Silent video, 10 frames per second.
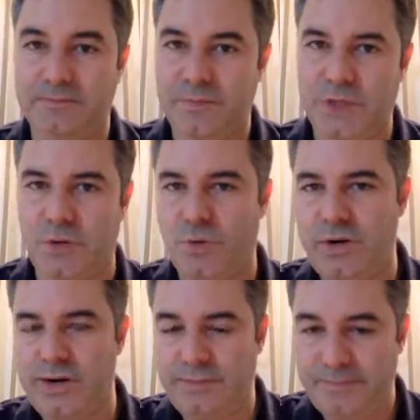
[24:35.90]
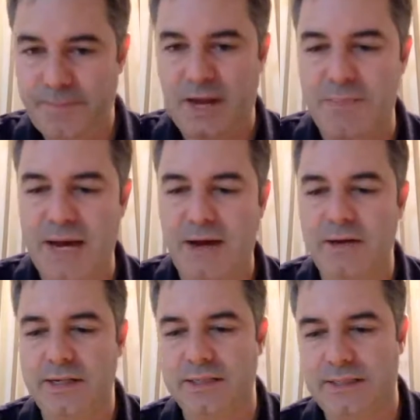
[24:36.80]
don't worry
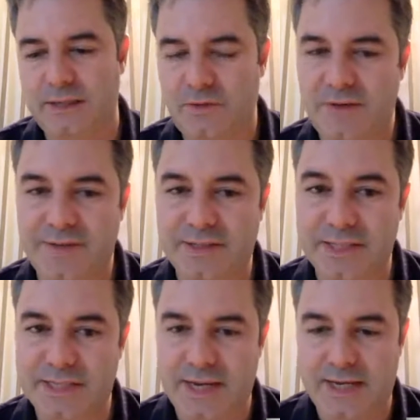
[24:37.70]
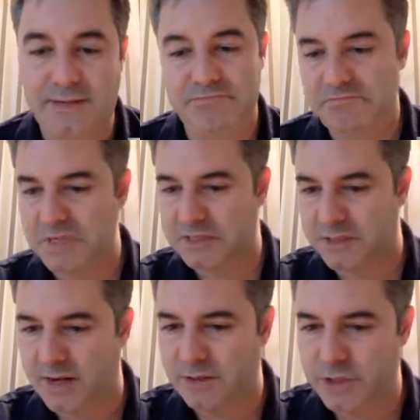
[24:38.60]
about graphic design.
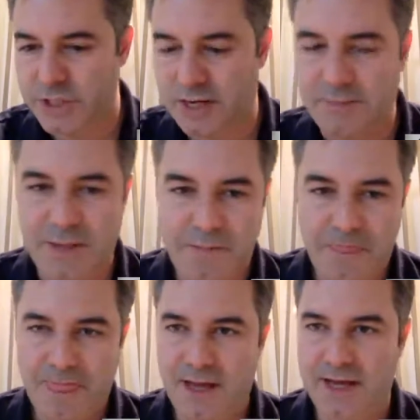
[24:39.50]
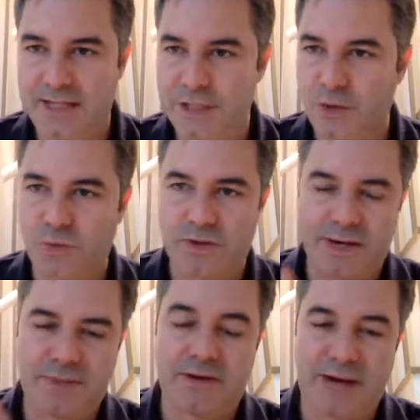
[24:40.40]
It's not your job. And don't
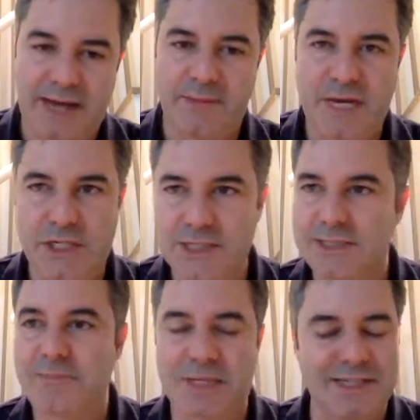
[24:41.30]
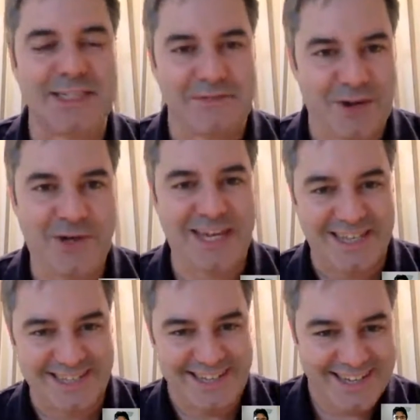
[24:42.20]
worry about animations, because it's very
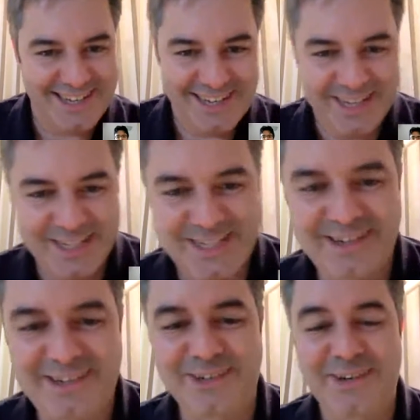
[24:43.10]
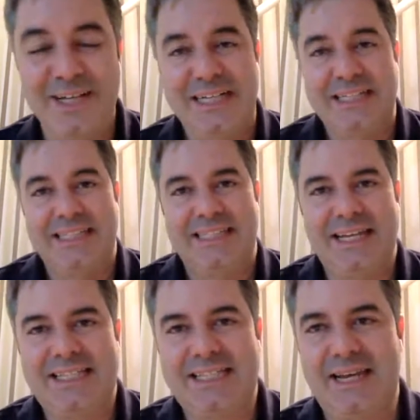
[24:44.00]
easy. So
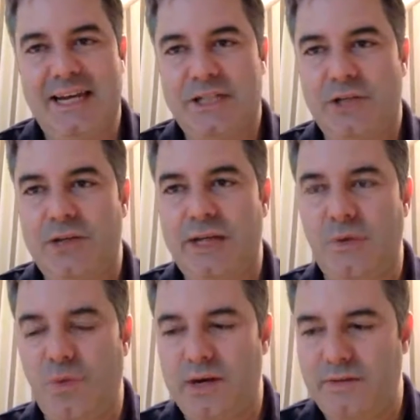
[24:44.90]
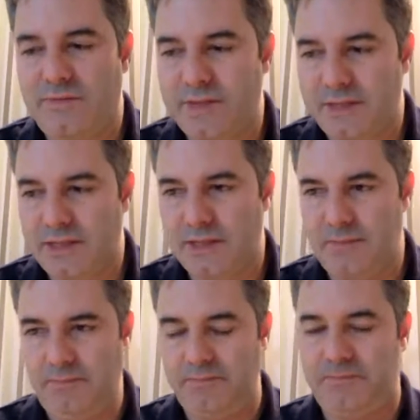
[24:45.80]
that's actually one of
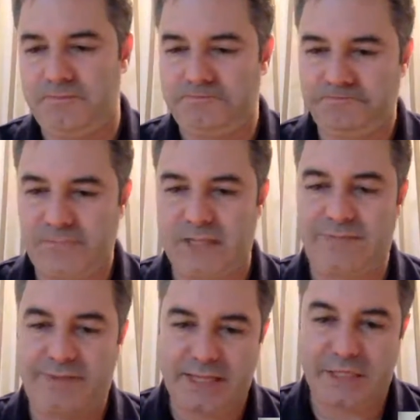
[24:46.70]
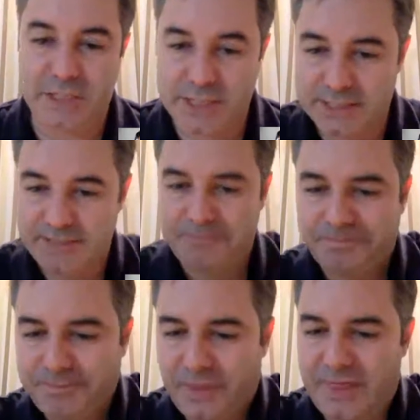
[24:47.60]
the advantages
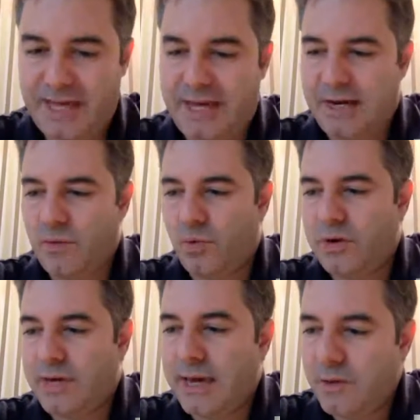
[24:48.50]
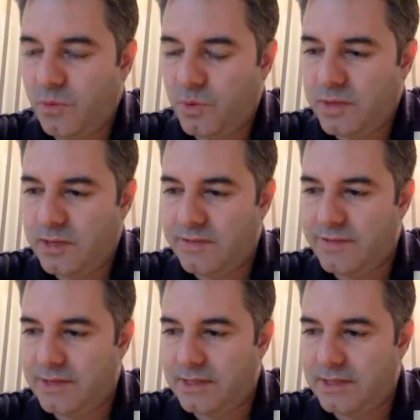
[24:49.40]
that working with